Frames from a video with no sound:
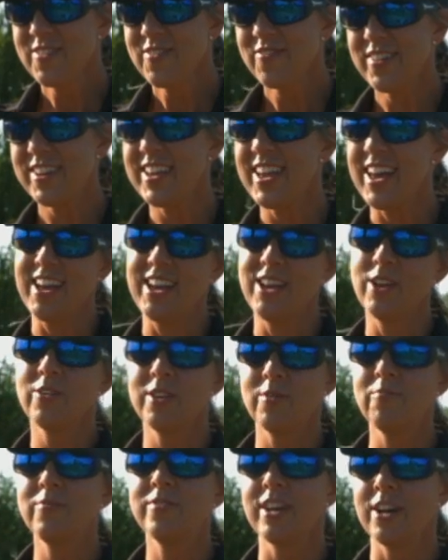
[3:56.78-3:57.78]
But yeah,
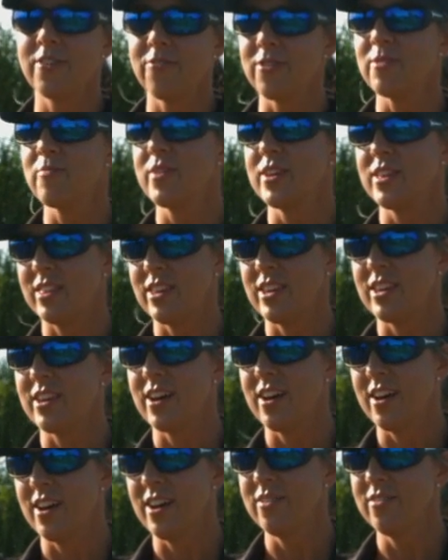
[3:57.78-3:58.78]
it'd definitely be
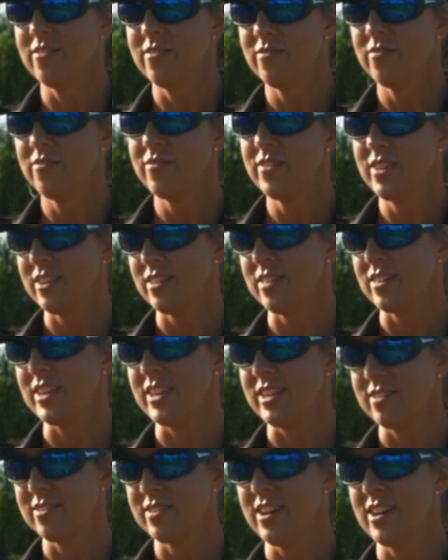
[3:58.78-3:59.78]
the
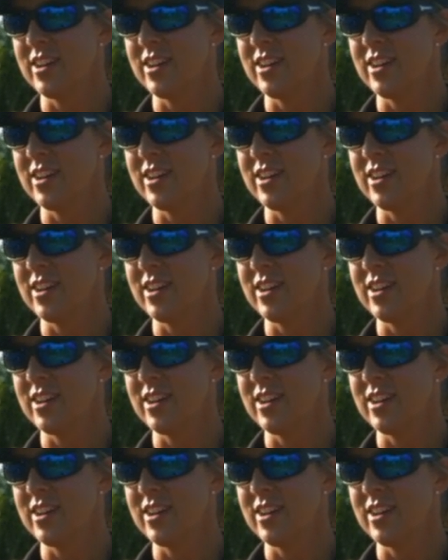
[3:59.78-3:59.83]
Elite